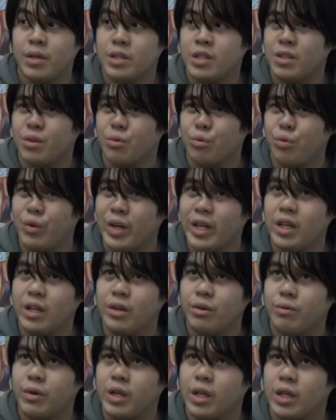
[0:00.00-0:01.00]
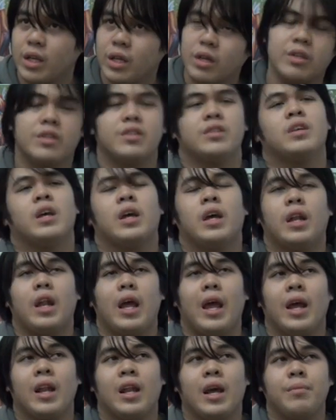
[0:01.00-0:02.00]
It's a really good
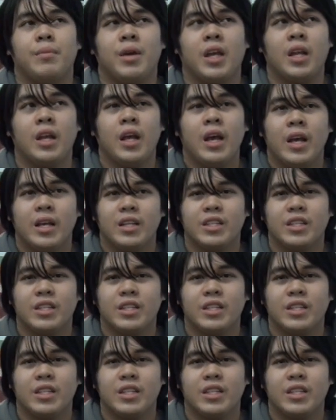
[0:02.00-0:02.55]
set, and I mean,